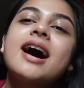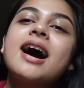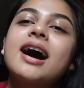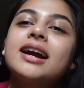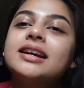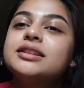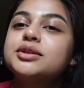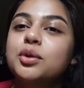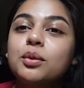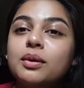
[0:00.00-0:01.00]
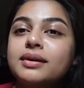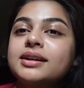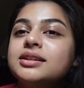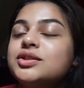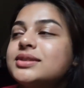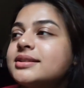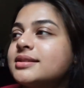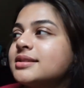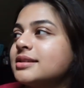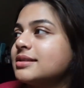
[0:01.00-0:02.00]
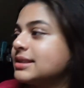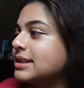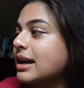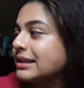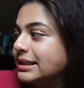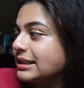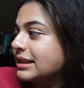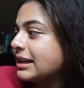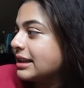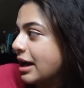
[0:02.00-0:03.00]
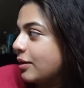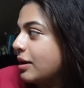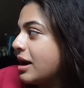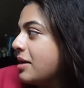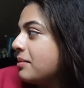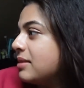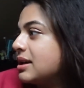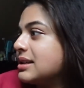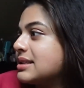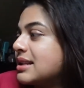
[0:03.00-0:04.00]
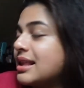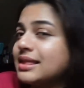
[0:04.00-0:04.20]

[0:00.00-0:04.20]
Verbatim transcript: I don't want to just start cleaning right now because